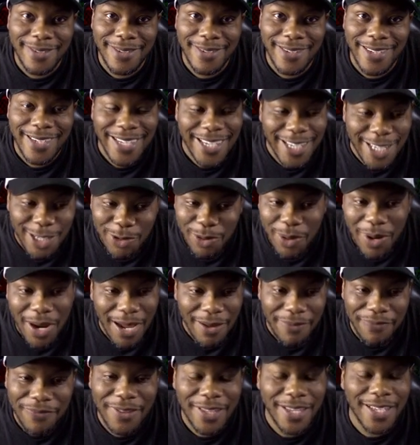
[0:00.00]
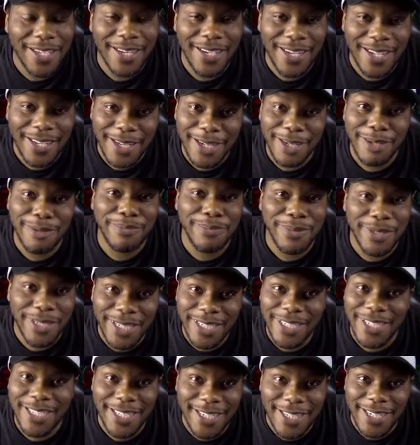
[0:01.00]
He drafted him
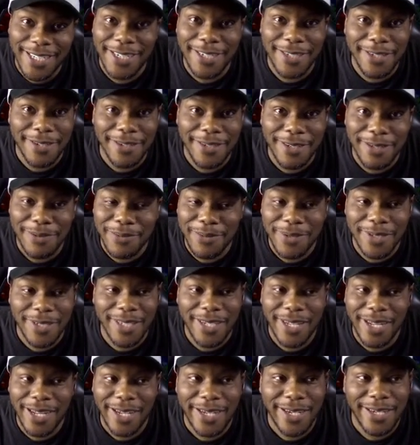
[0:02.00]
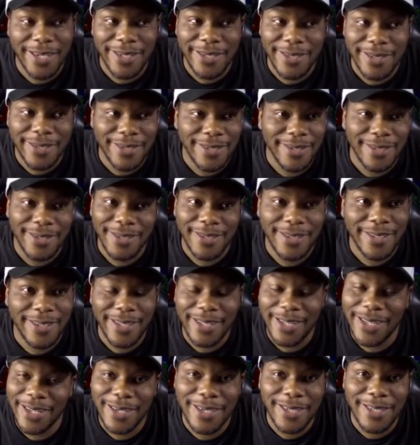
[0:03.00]
this year and was like,
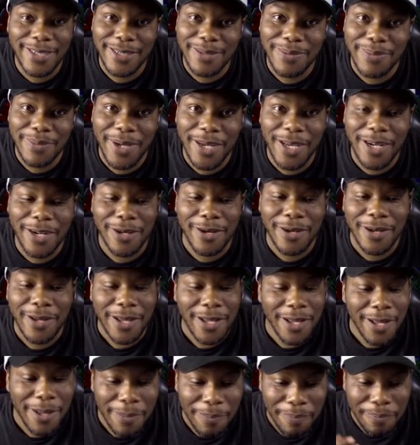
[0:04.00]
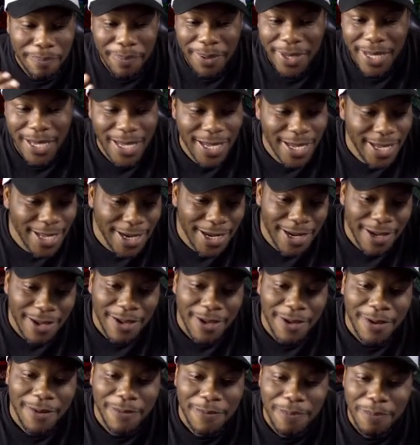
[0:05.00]
it doesn't matter. Ben
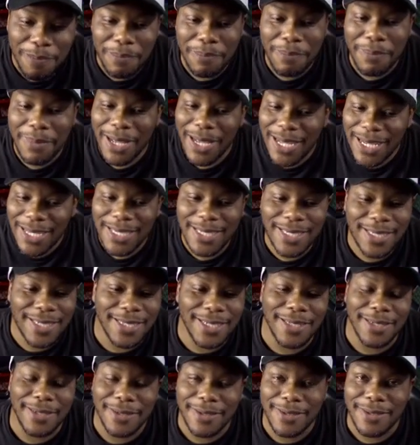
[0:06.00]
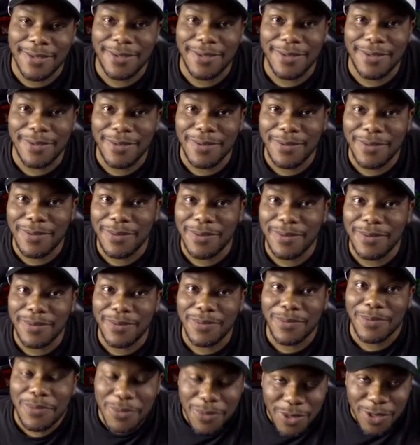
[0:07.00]
Mason
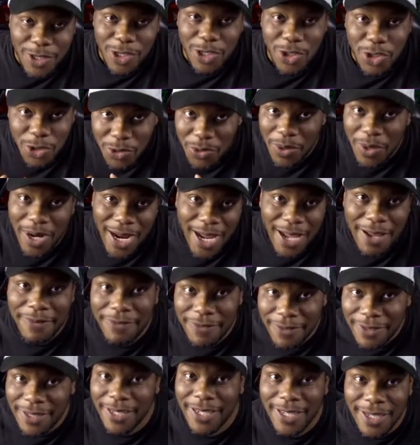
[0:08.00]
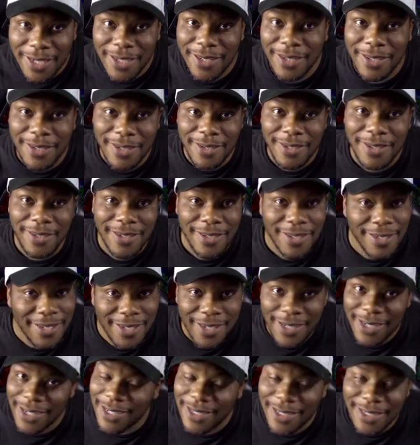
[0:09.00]
was drafted.
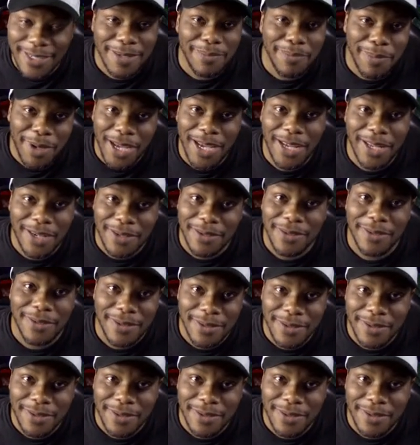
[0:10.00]
Doesn't matter.